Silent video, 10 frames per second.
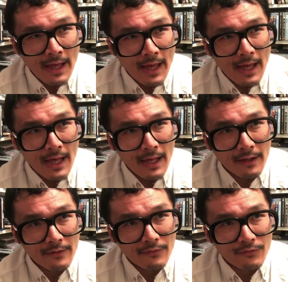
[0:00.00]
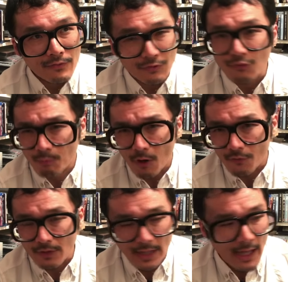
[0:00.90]
and this is part
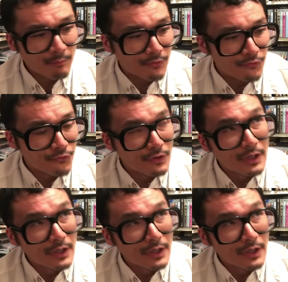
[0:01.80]
of the campus.